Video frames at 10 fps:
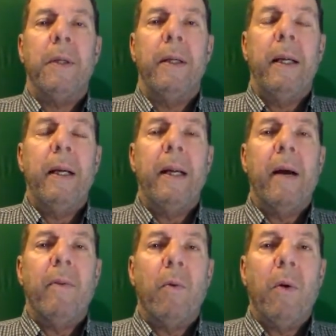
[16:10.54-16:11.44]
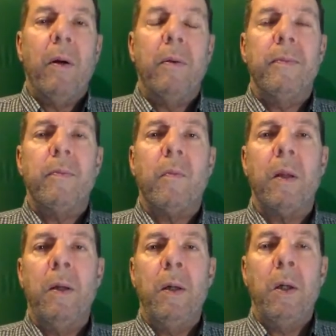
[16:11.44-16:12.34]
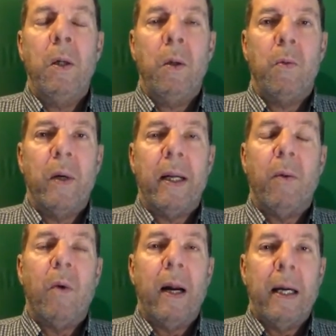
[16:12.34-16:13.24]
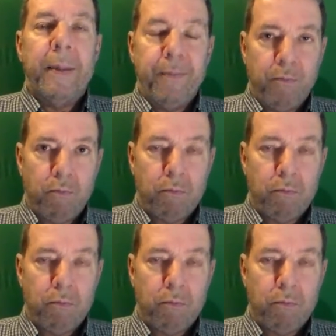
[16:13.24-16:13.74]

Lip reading: You never really want